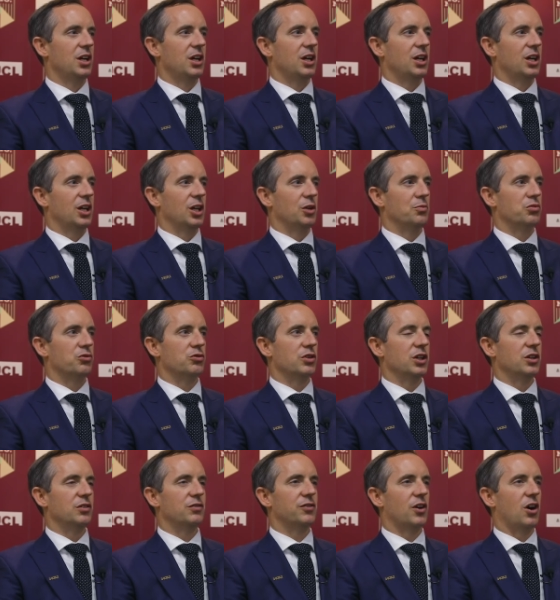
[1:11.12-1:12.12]

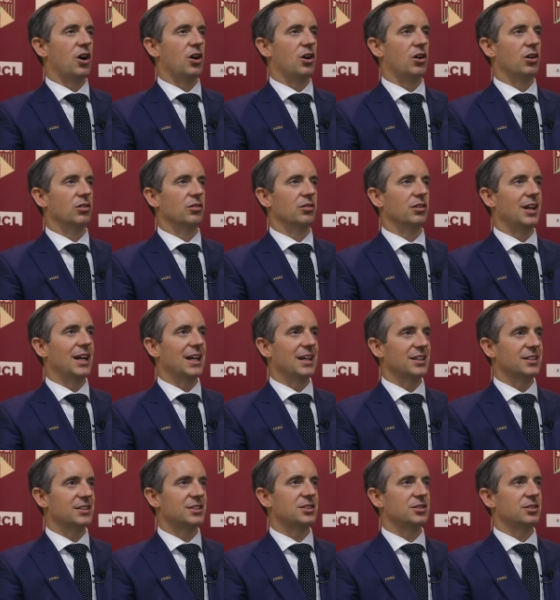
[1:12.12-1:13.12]
improve our
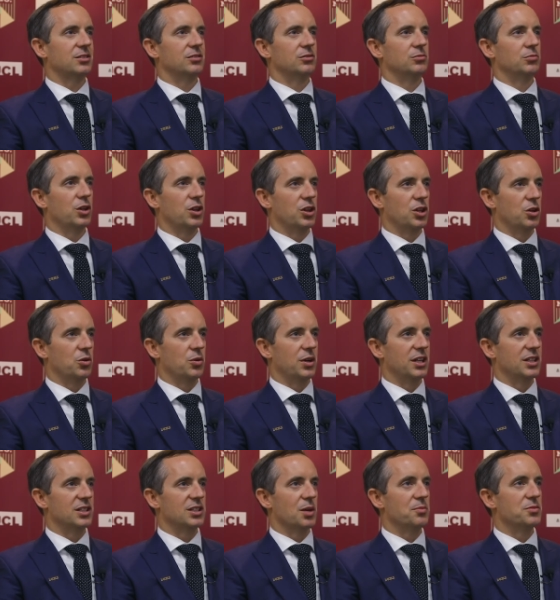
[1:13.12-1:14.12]
links with you in
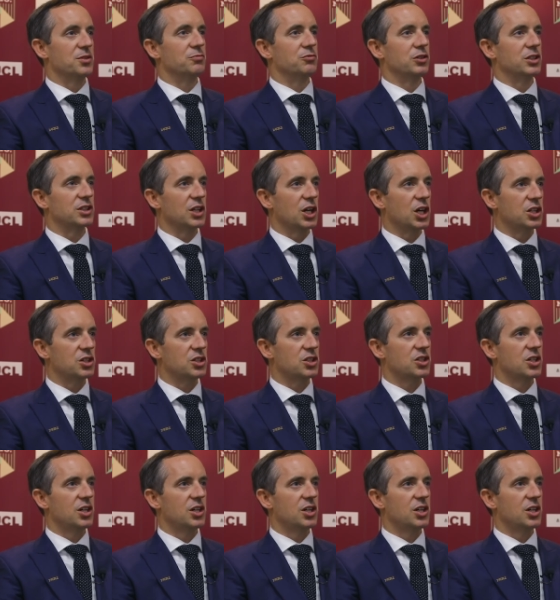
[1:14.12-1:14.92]
terms of research.